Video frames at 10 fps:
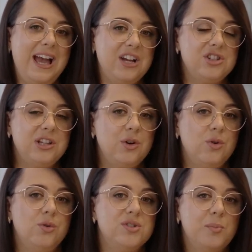actually
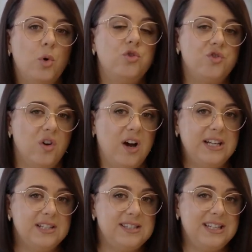cause more
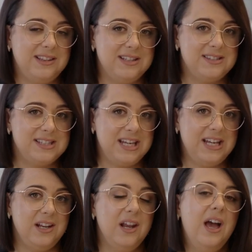dryness in the
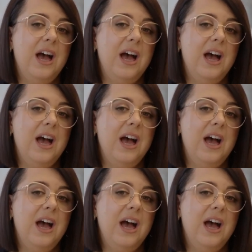skin.